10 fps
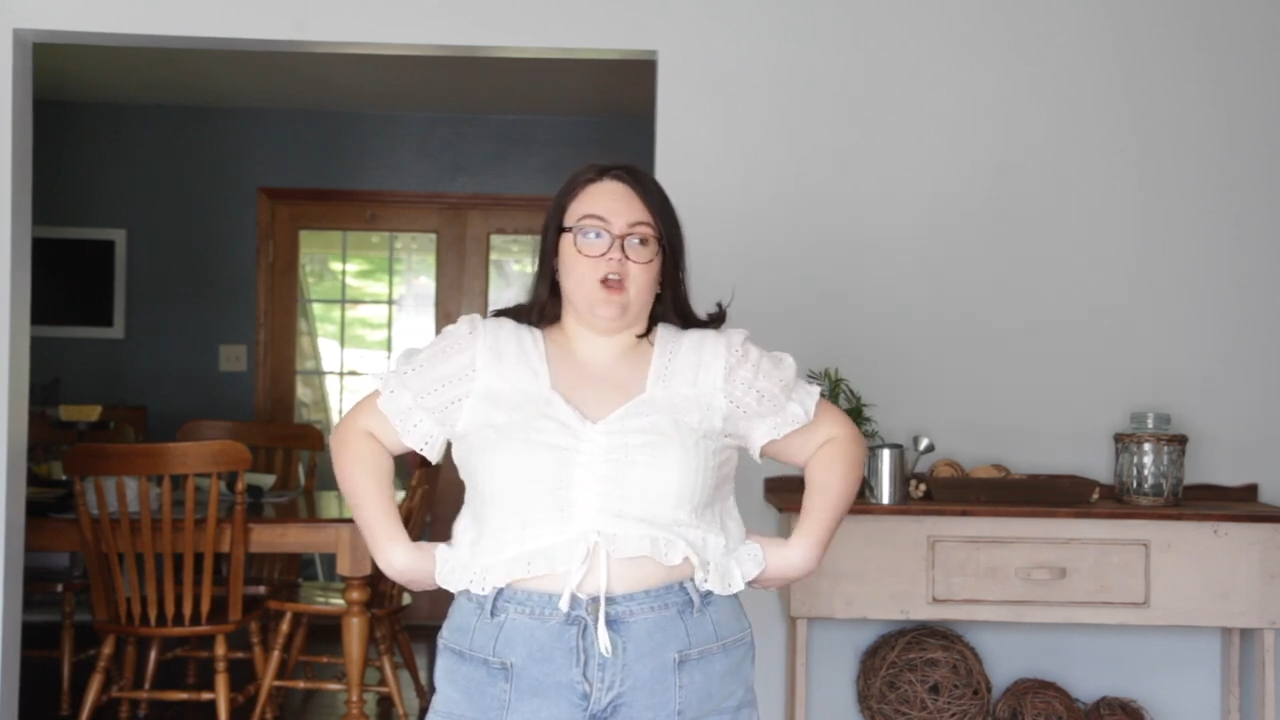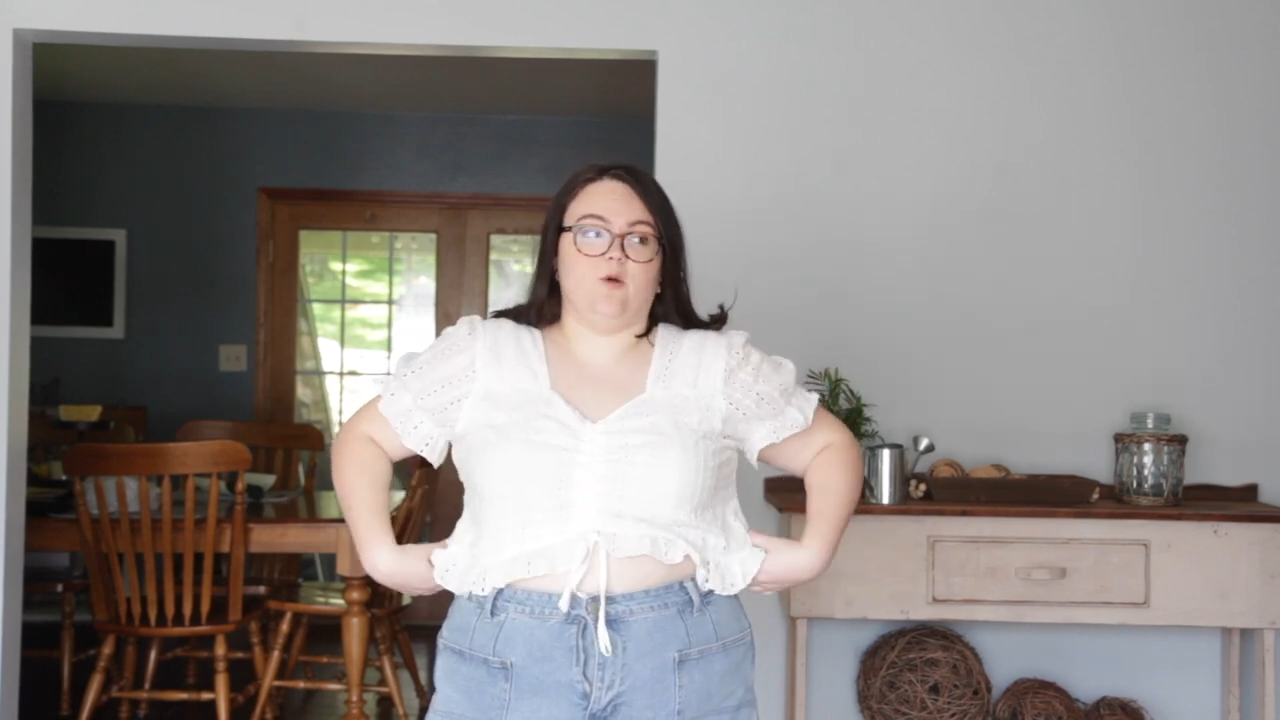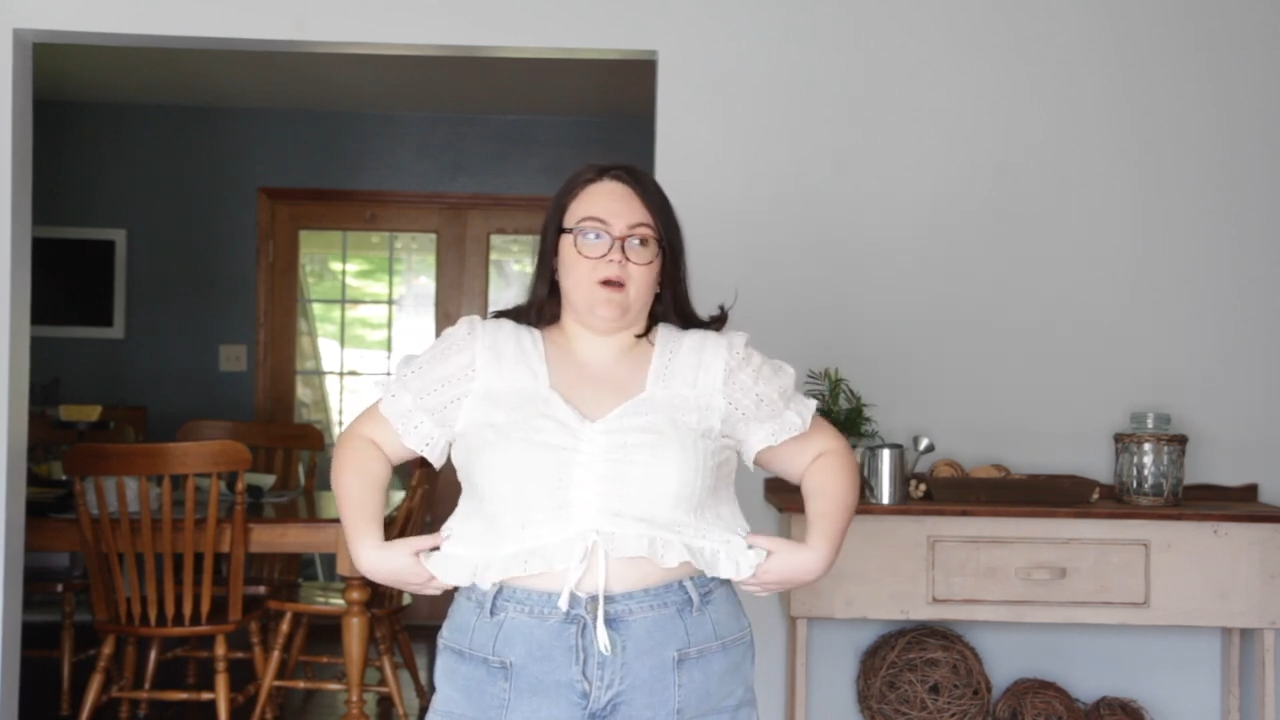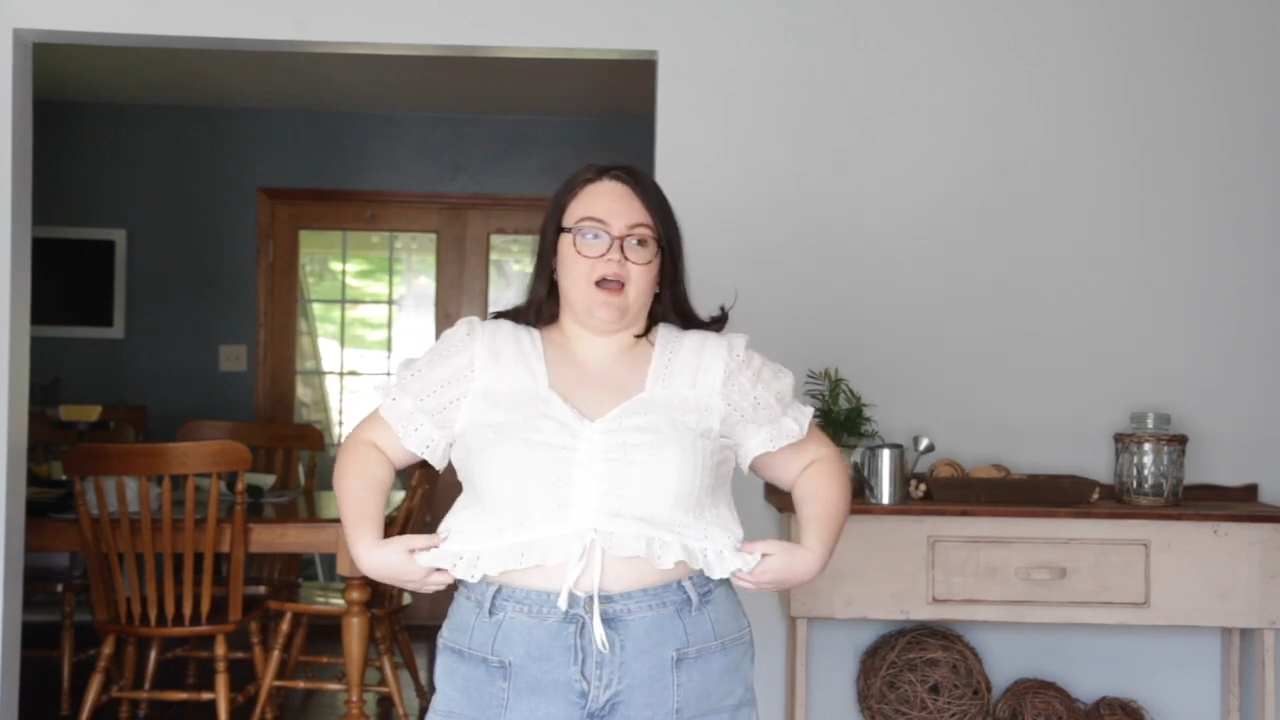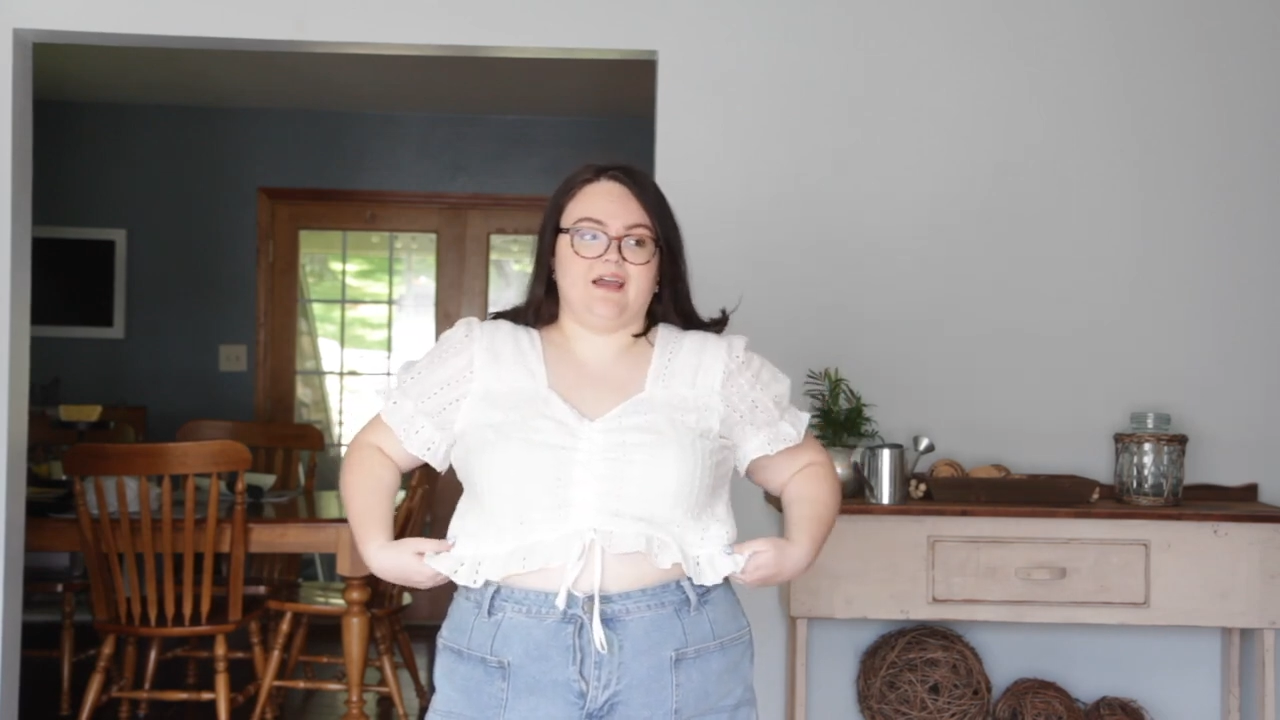
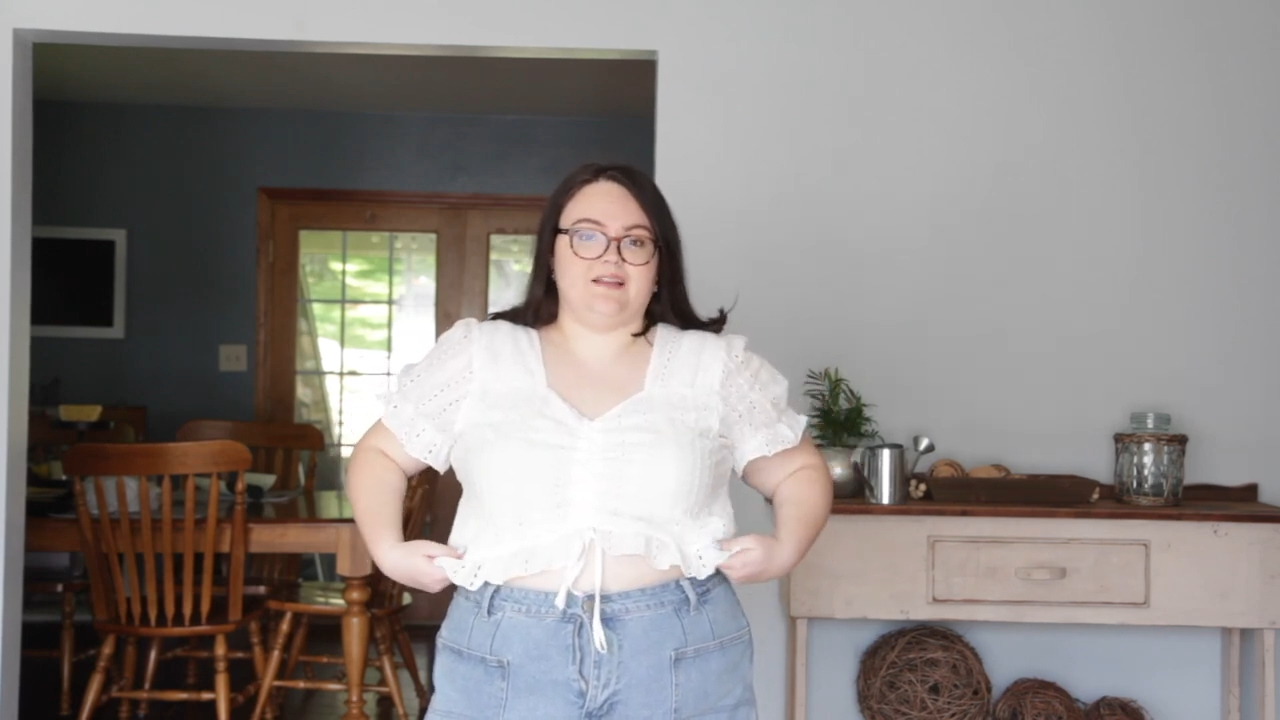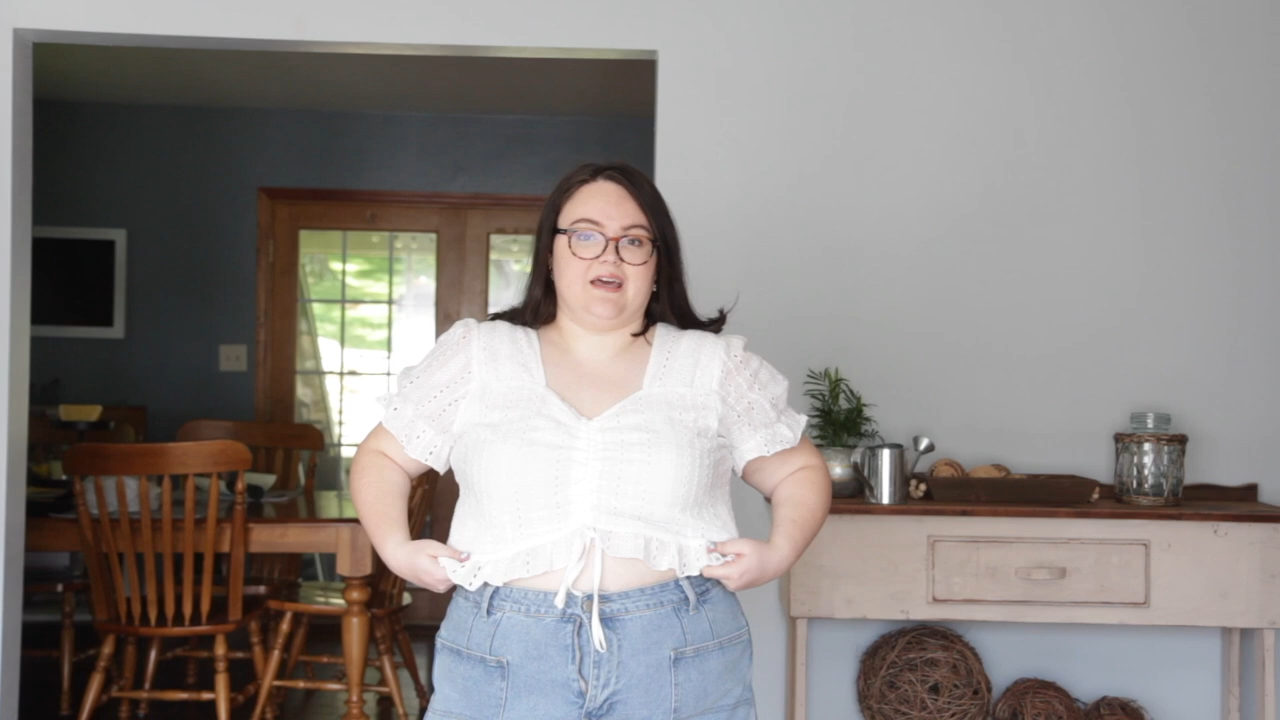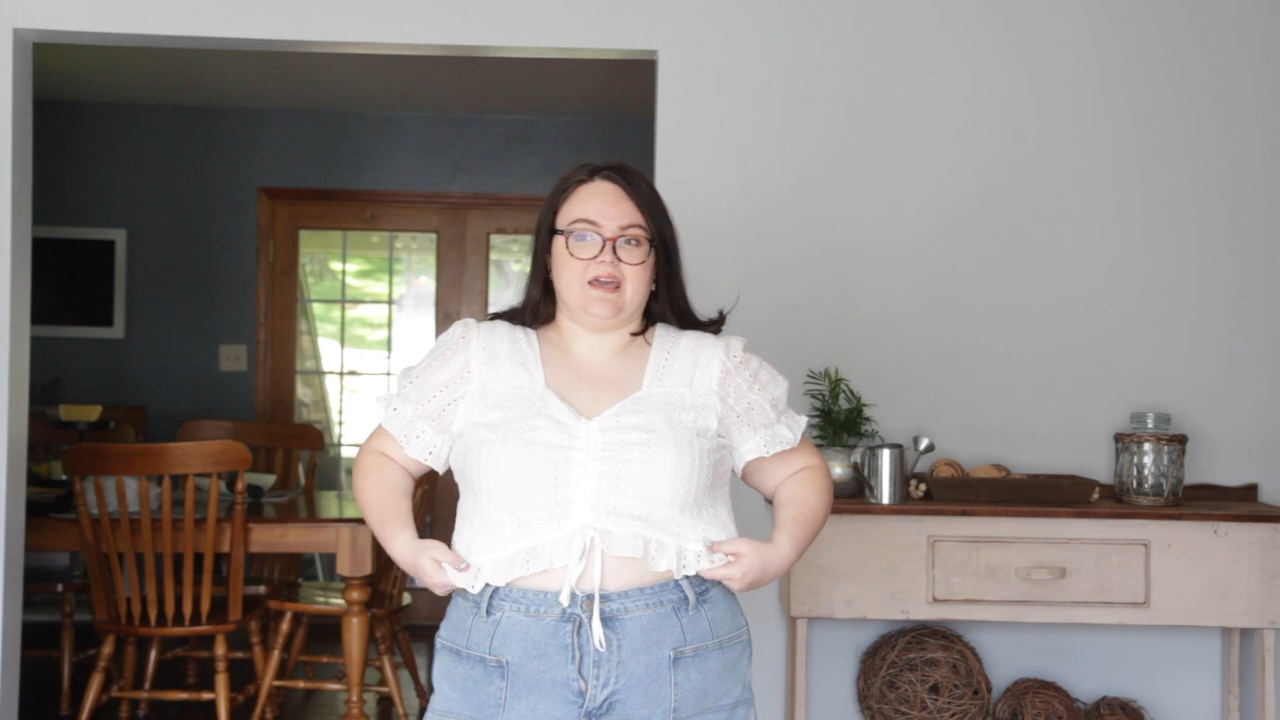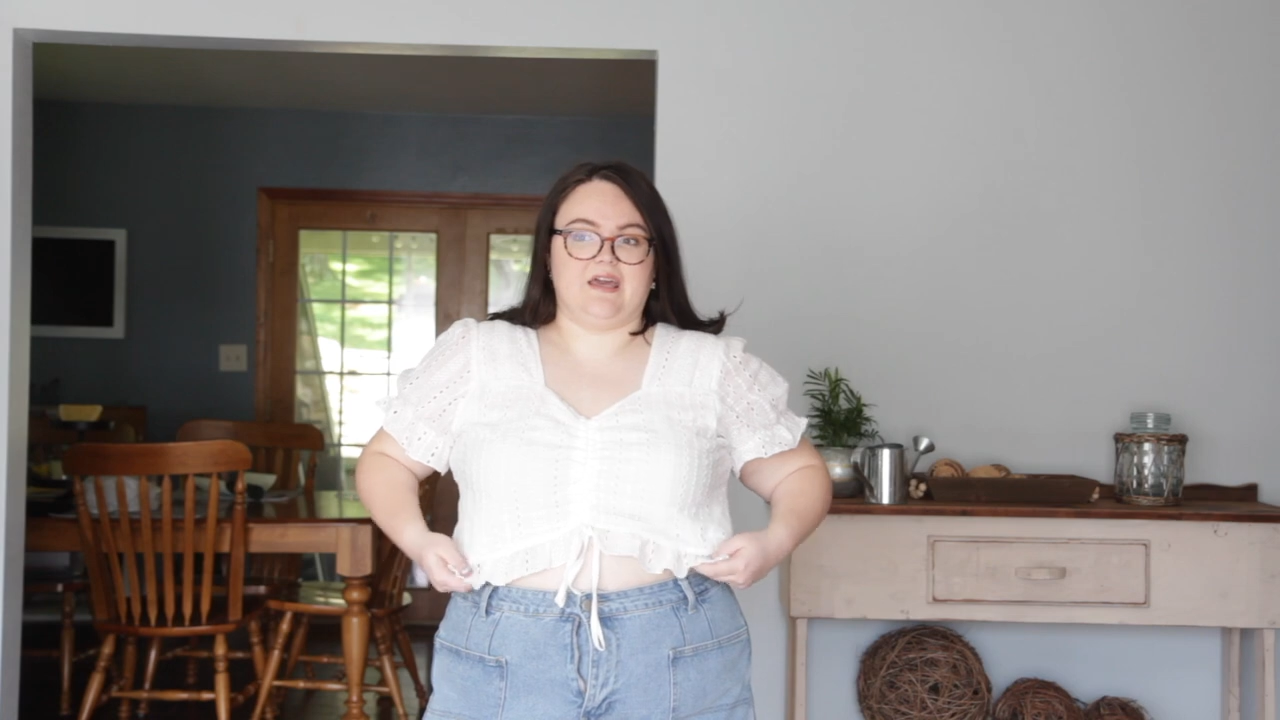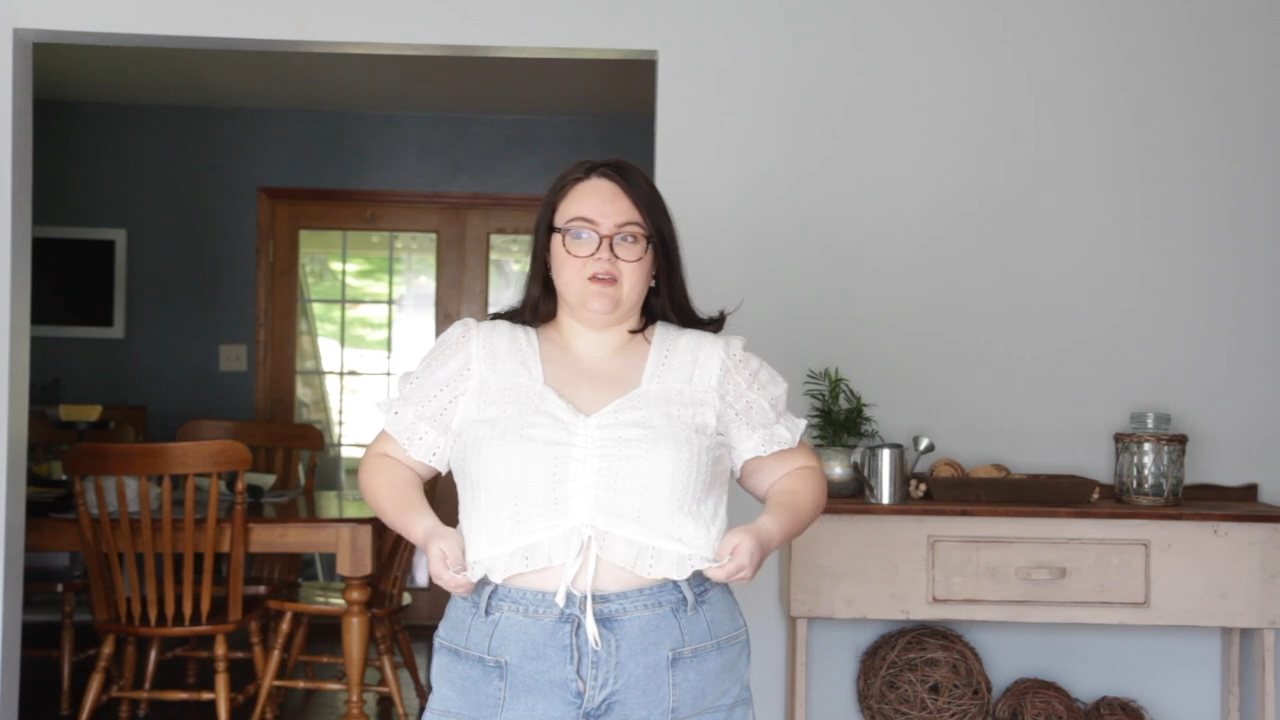go by,
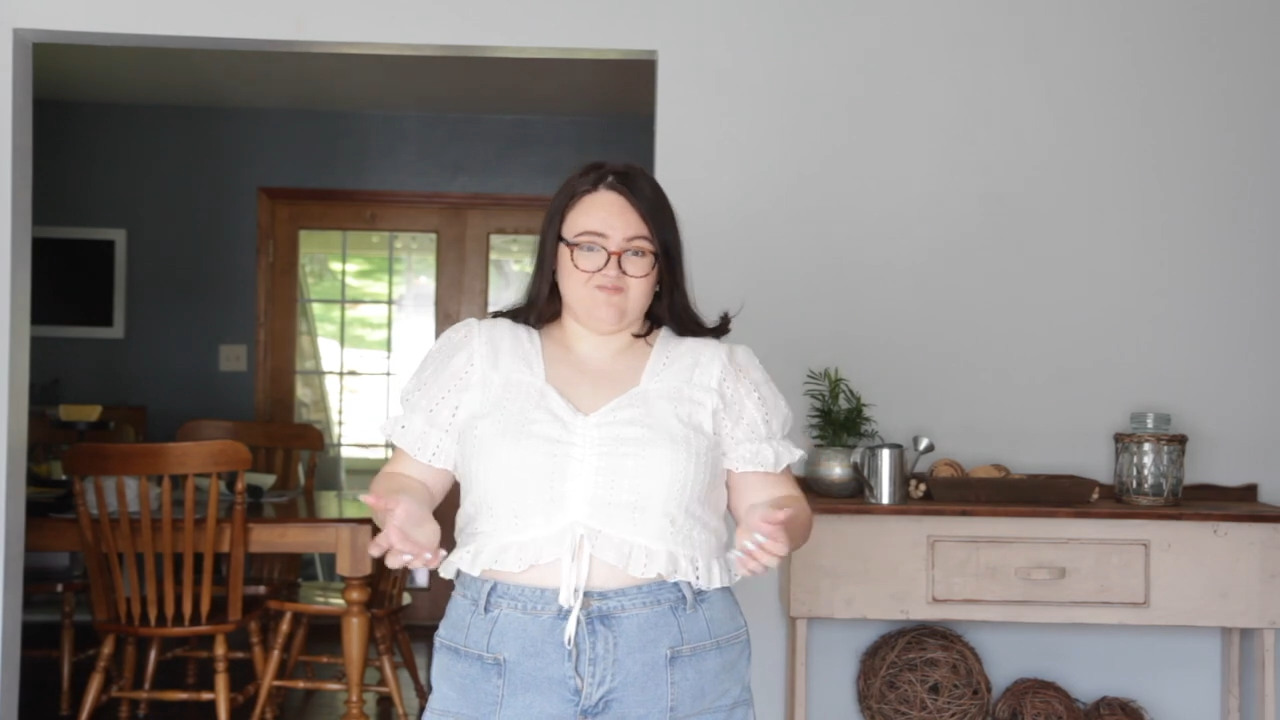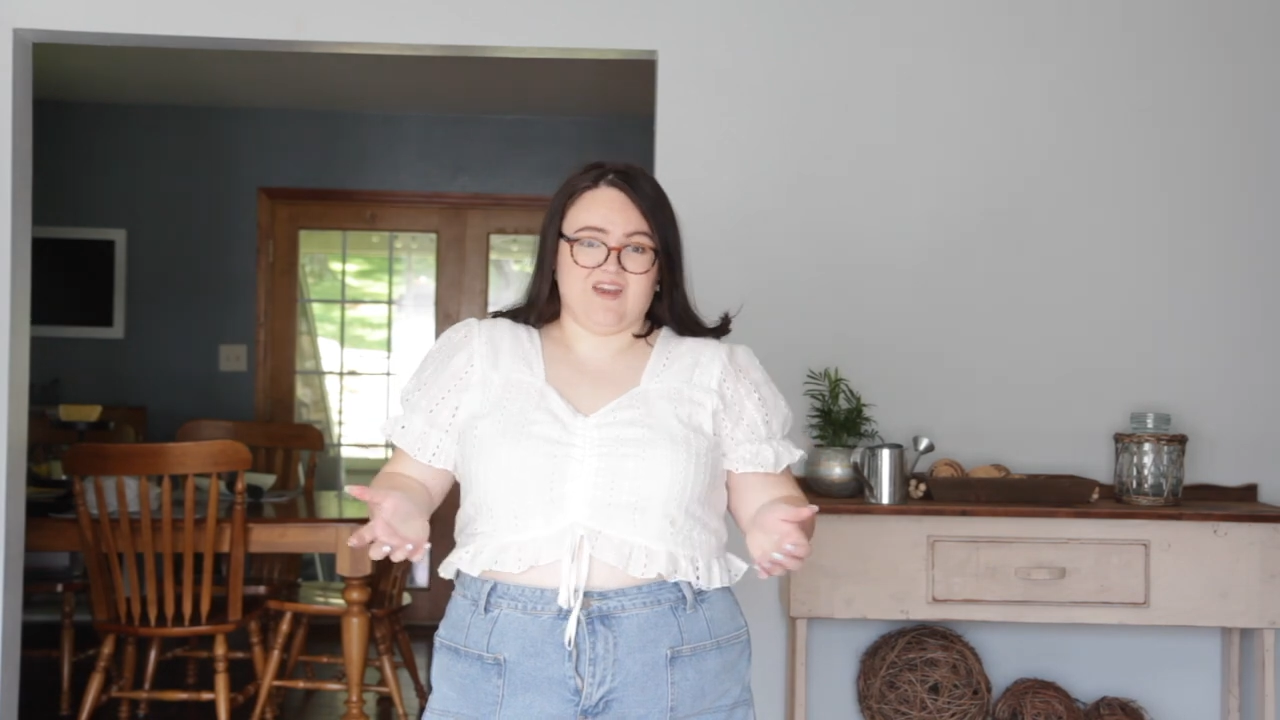like,